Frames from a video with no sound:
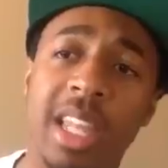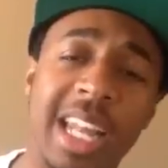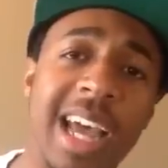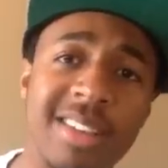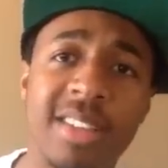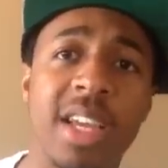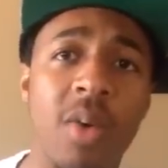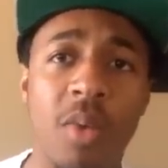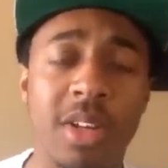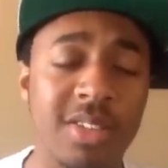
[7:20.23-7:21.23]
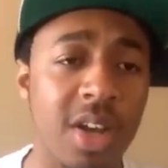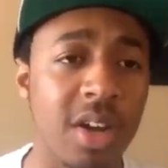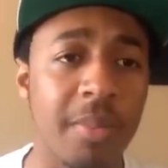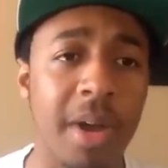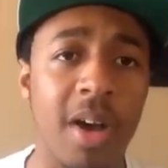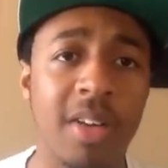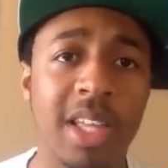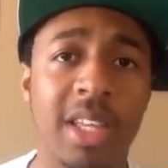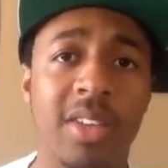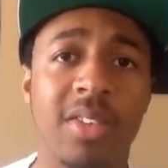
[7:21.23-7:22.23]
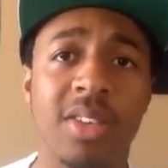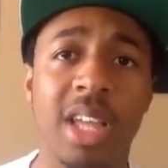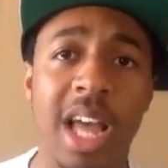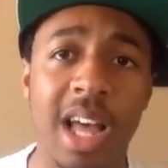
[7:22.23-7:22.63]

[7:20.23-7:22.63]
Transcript: The last thing I want to talk about is